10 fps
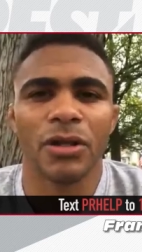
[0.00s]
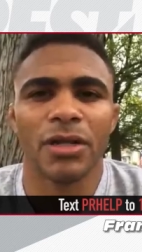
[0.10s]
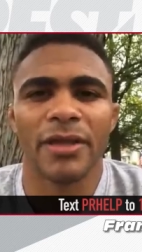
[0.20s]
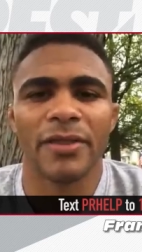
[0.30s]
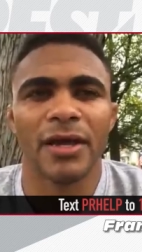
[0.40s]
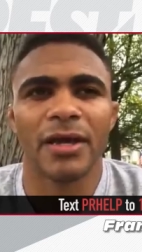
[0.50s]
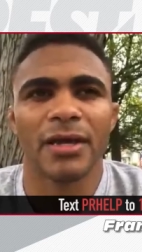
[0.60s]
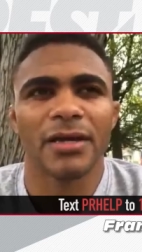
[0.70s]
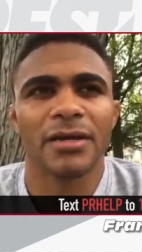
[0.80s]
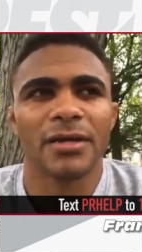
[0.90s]
it like that,
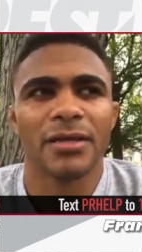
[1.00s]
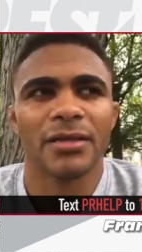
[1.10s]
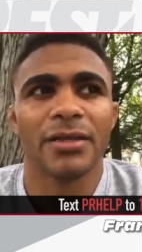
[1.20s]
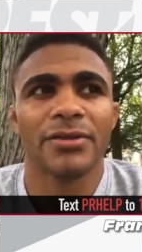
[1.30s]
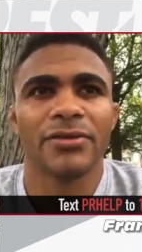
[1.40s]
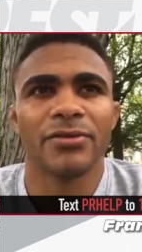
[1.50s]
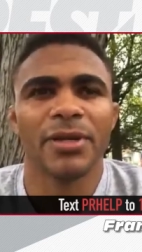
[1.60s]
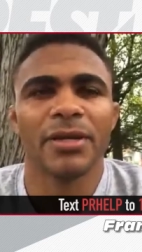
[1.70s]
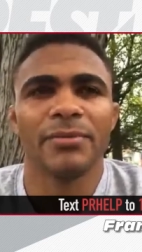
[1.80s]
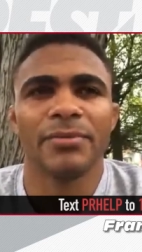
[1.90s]
did to
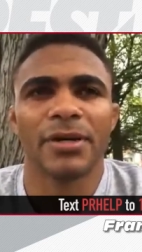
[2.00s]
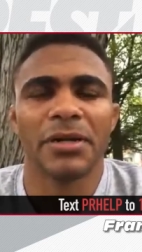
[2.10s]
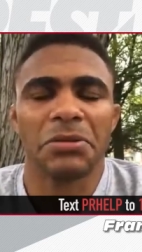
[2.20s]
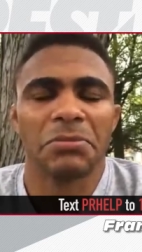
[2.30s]
me. But